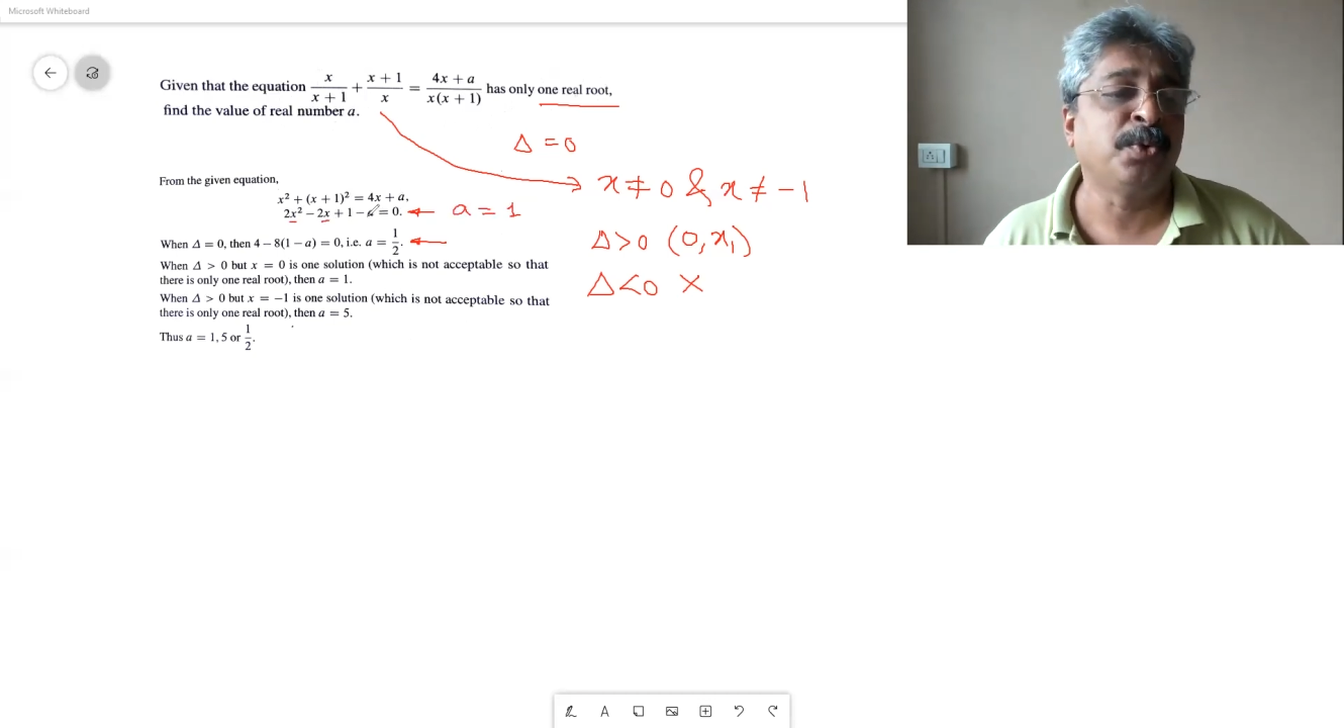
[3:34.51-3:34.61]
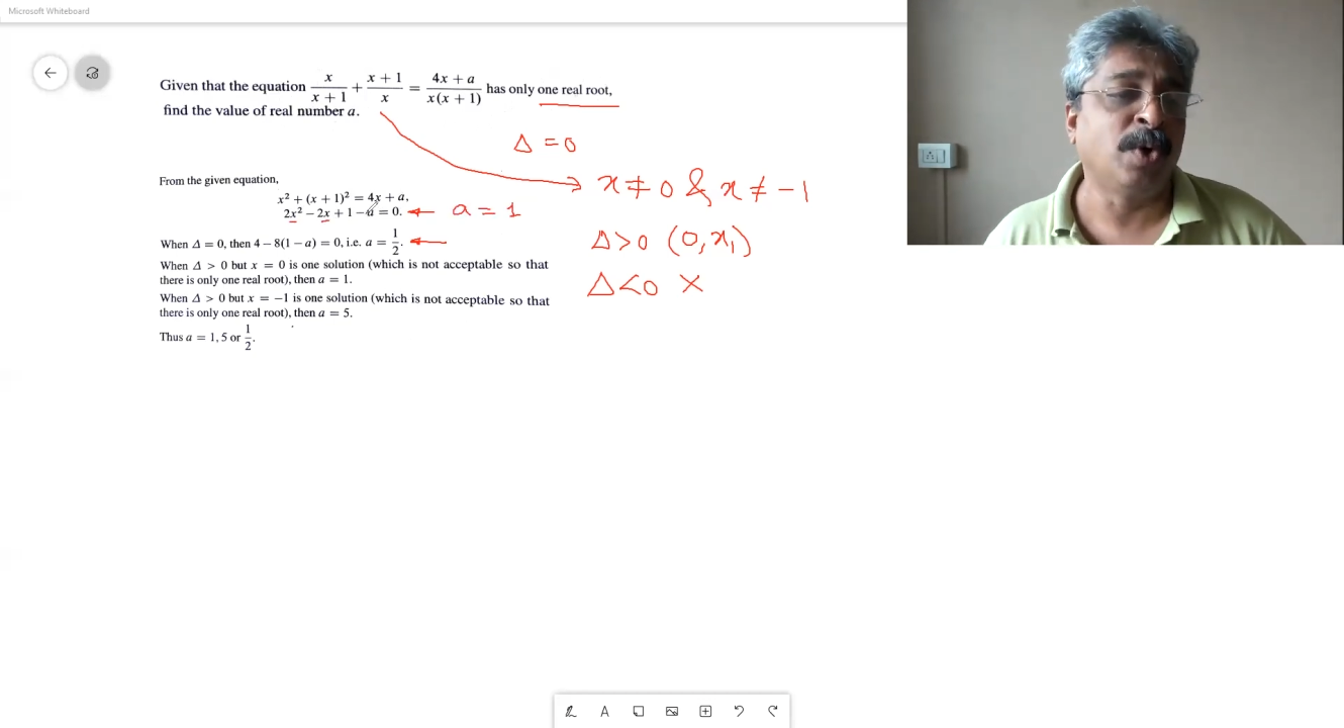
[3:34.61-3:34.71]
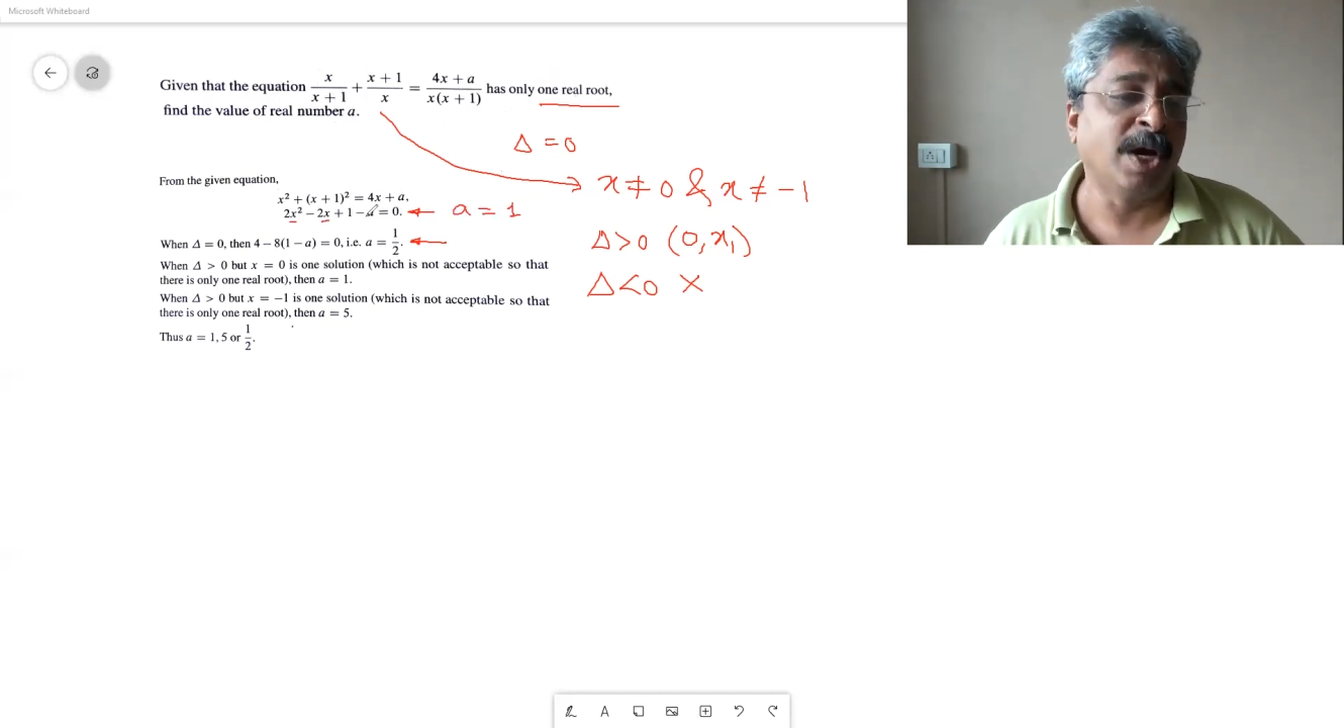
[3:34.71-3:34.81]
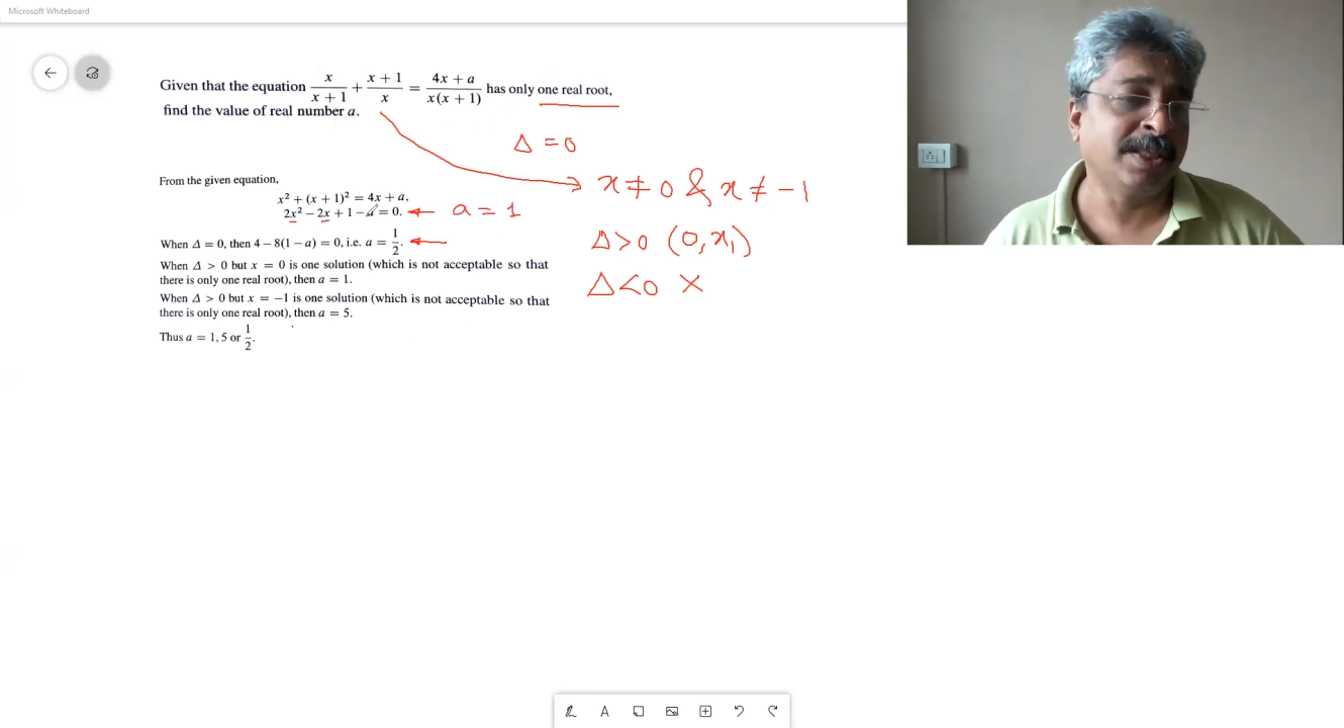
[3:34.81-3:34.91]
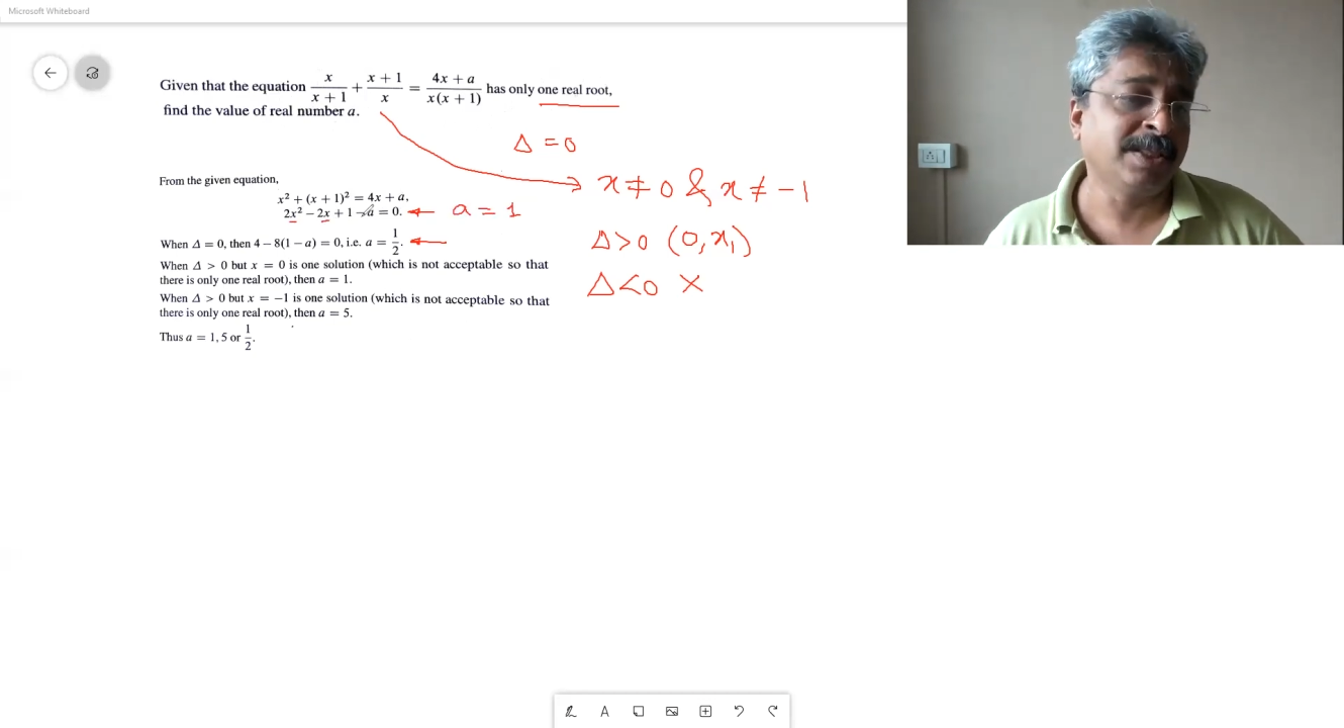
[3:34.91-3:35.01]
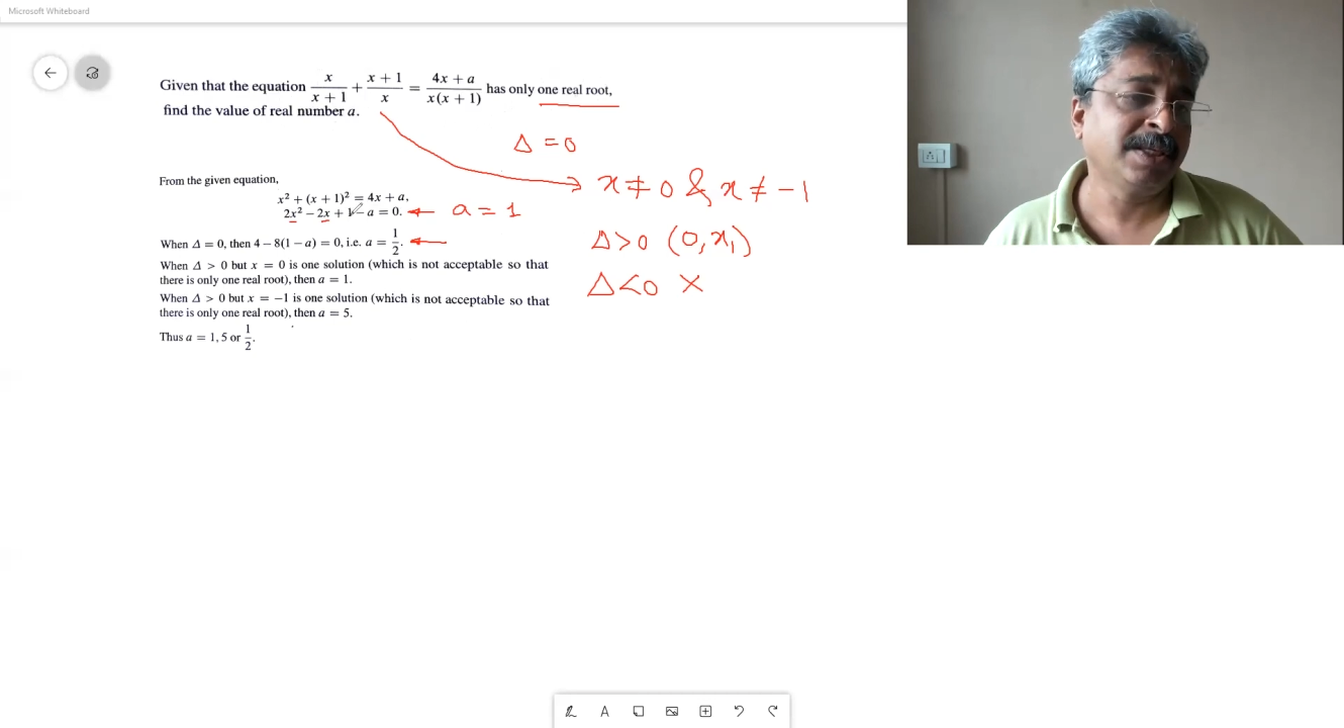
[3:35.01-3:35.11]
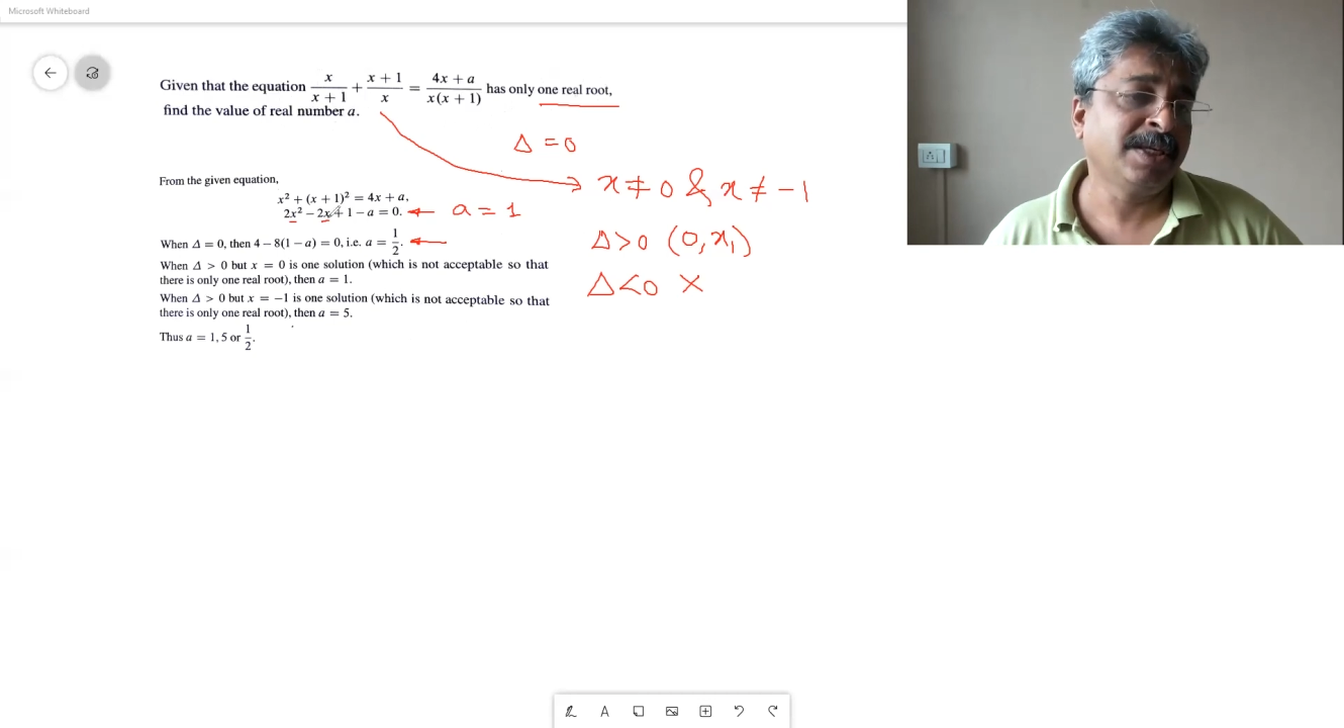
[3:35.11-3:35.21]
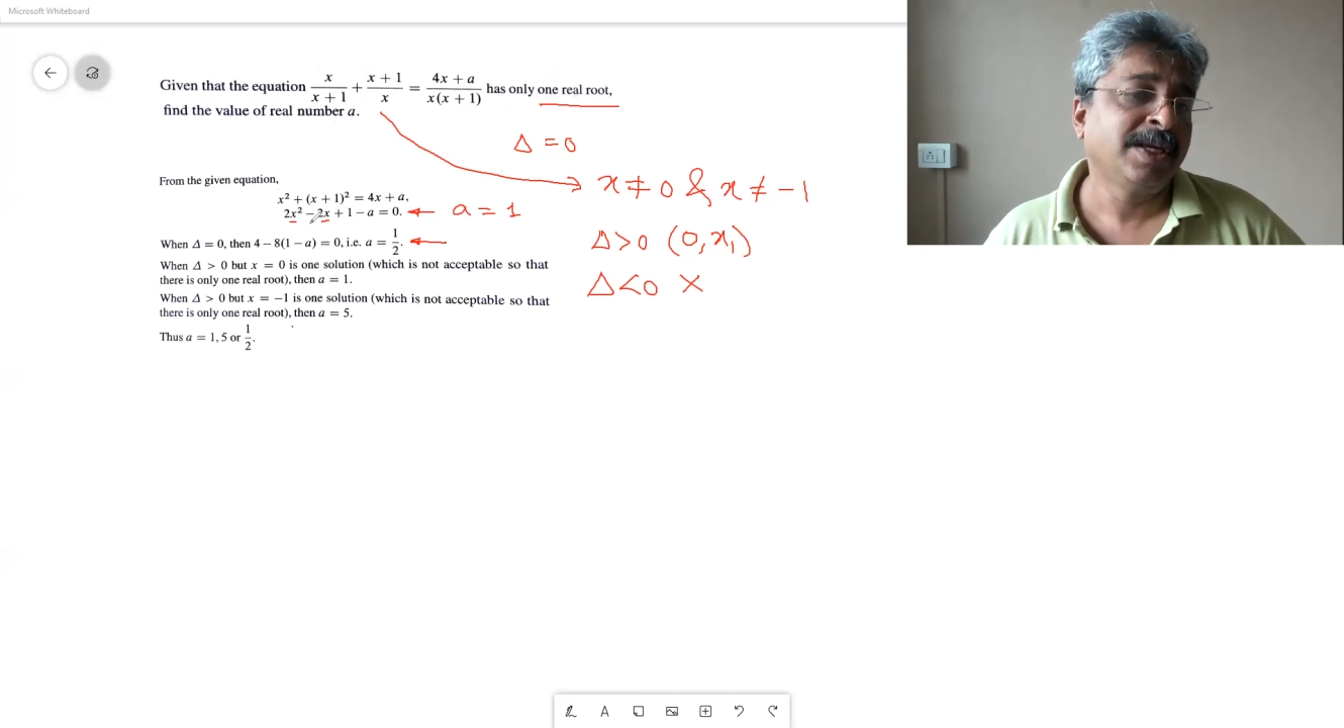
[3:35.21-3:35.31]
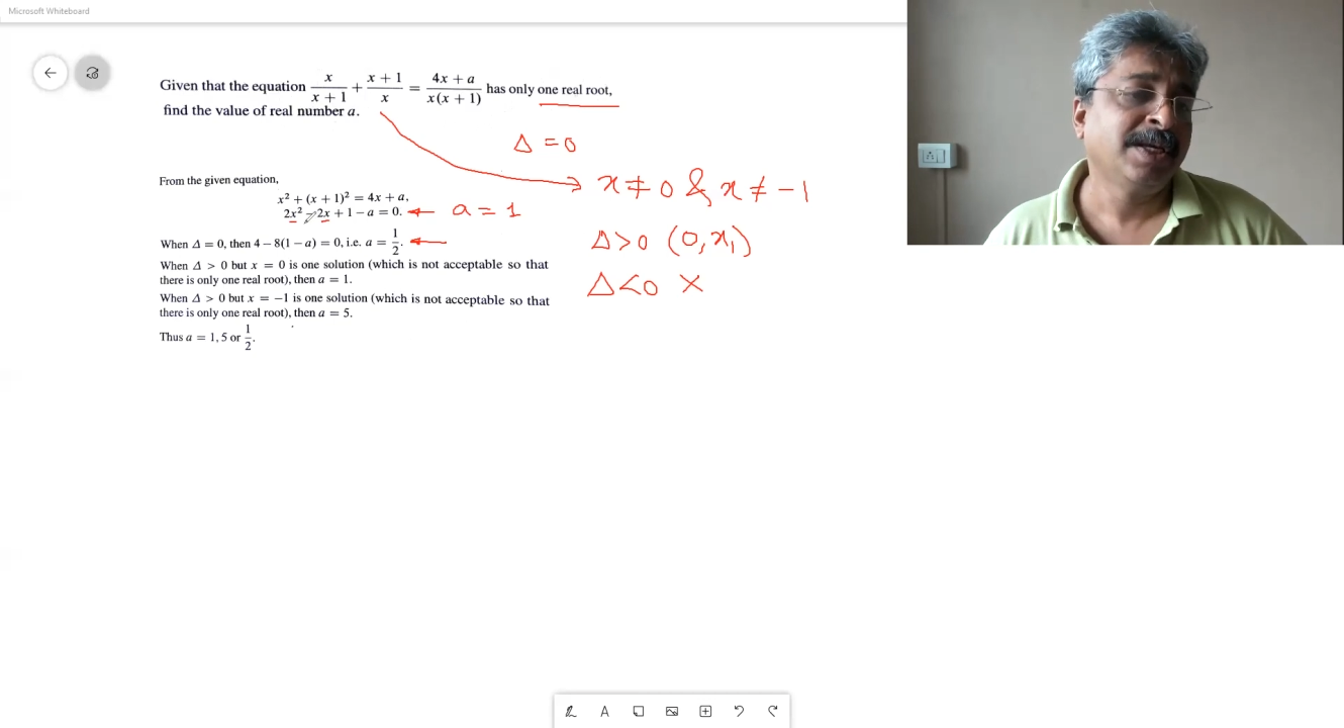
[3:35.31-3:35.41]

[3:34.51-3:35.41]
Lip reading: 1,